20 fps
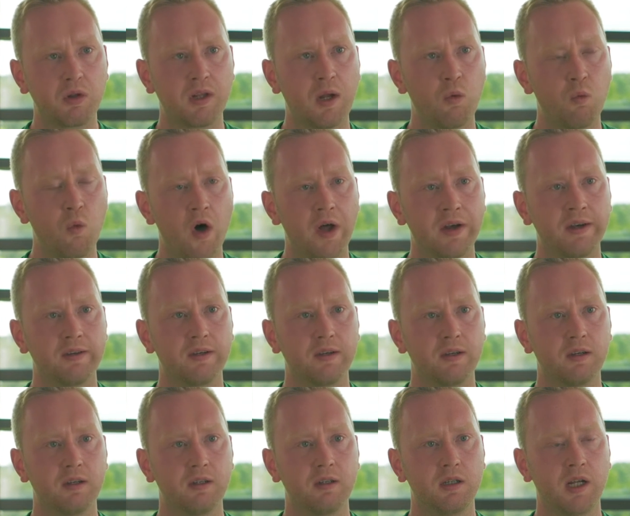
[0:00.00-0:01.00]
they want
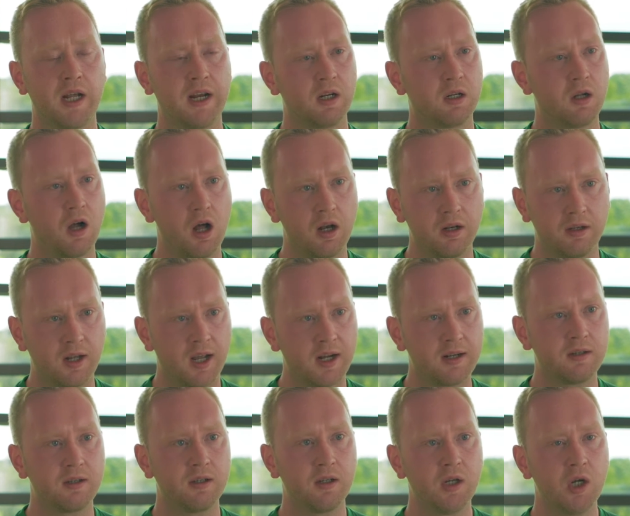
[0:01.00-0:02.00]
to get in
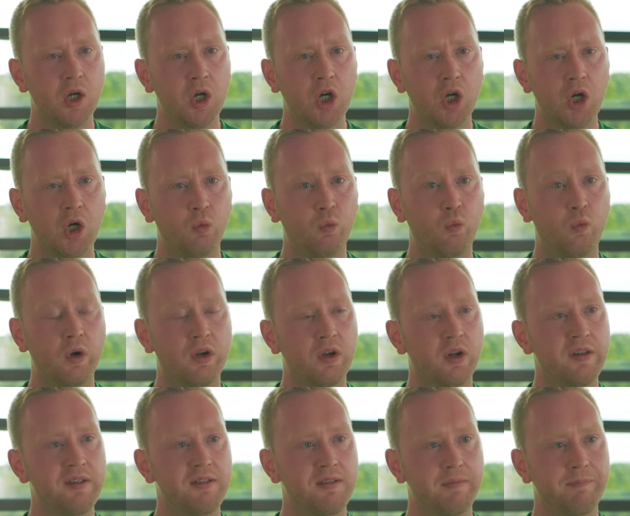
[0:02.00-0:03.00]
contact with
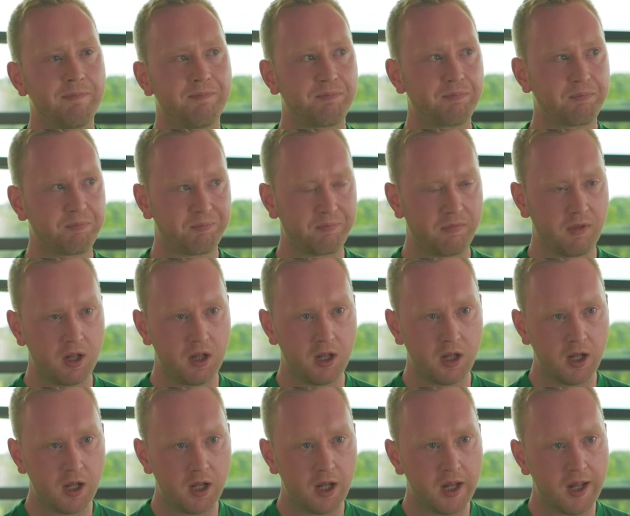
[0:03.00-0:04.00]
us,
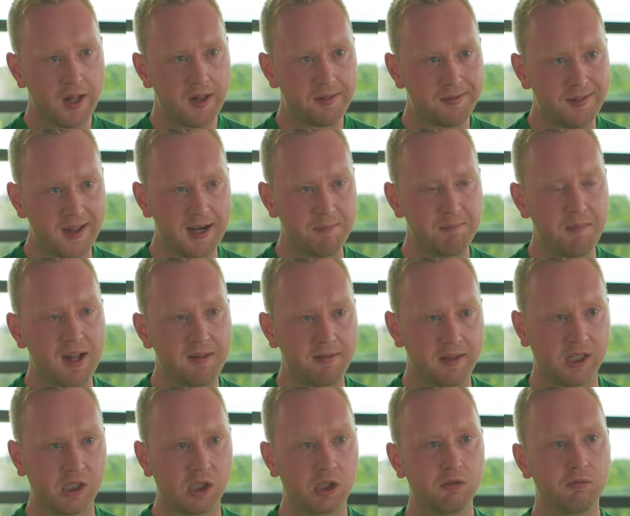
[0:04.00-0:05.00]
send a
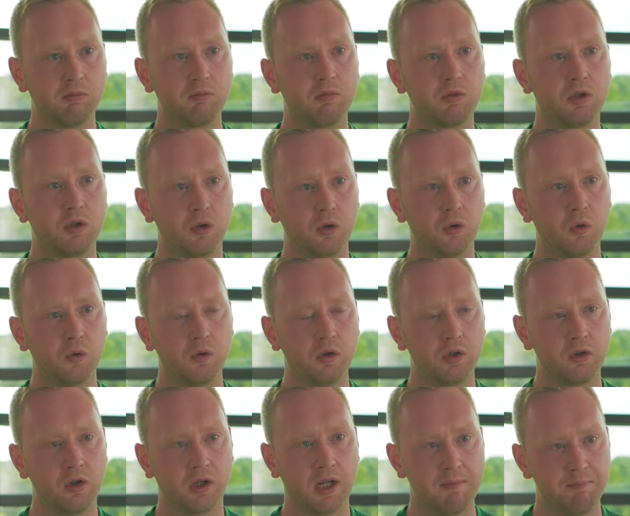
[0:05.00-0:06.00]
message to
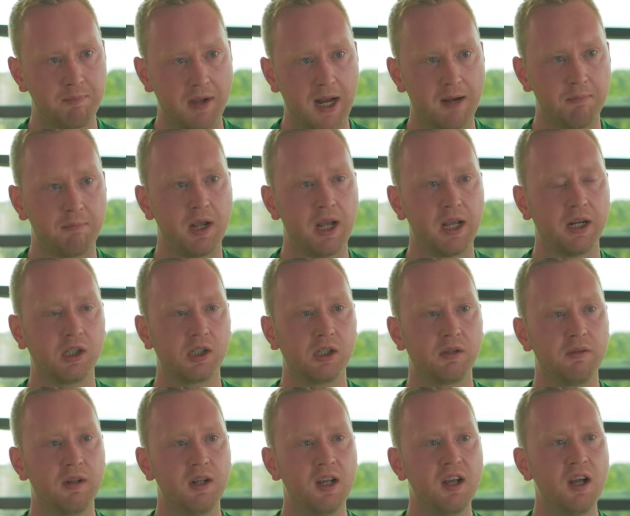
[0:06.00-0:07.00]
the campaign page.
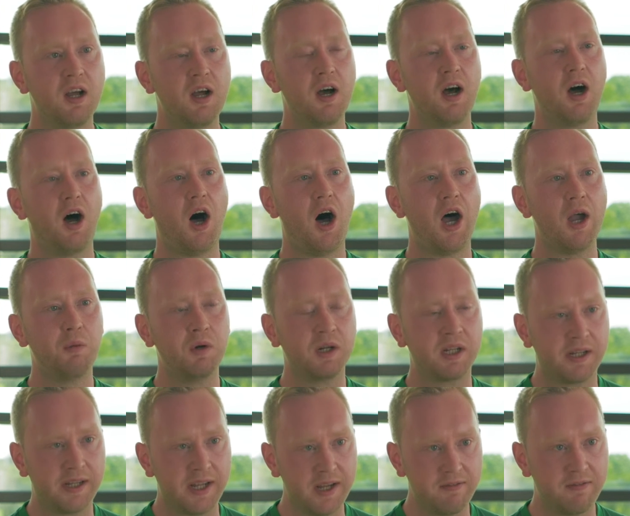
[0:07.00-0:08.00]
I
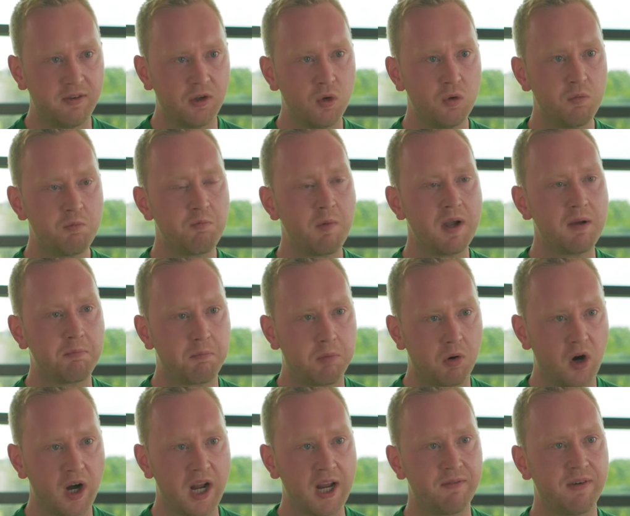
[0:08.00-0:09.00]
will give you my
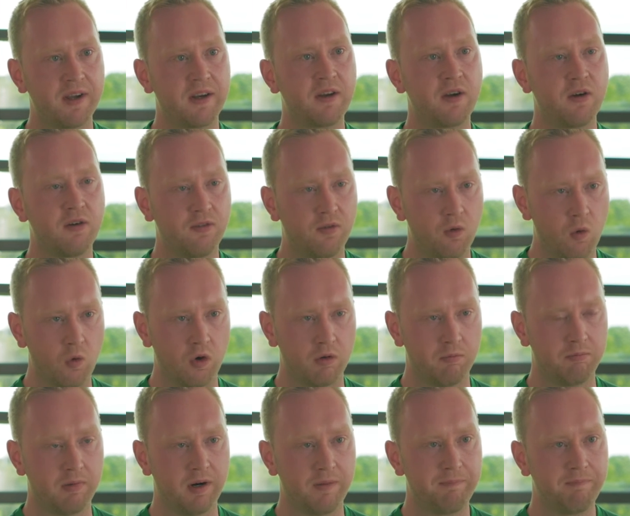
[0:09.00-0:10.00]
private phone
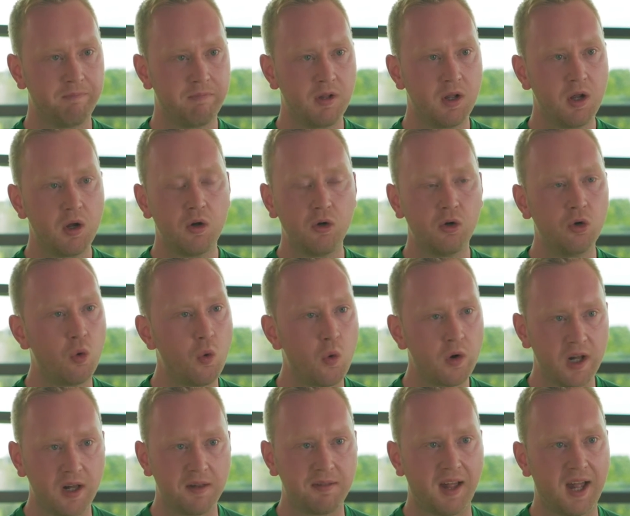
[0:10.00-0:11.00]
number. No
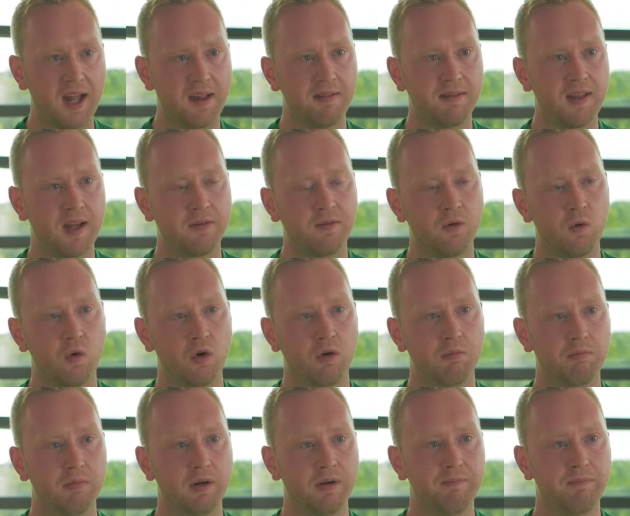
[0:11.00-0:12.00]
one else has that phone
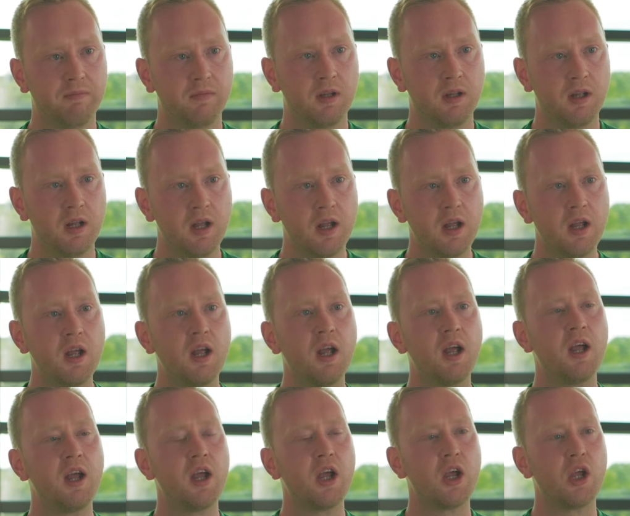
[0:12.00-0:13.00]
number.
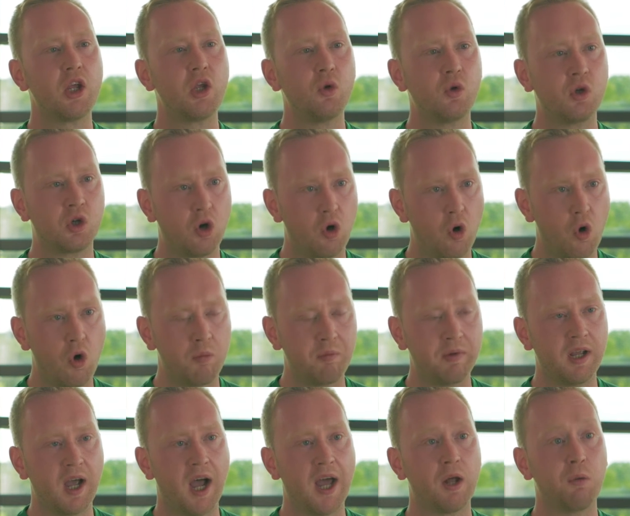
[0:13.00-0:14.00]
You can call
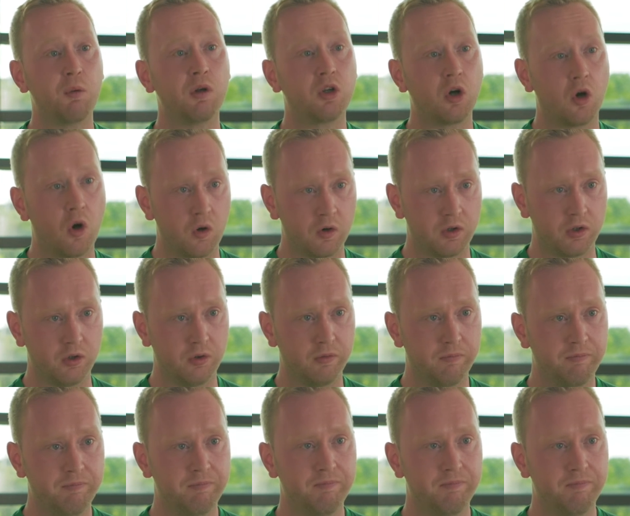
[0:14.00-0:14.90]
me and I will talk to you.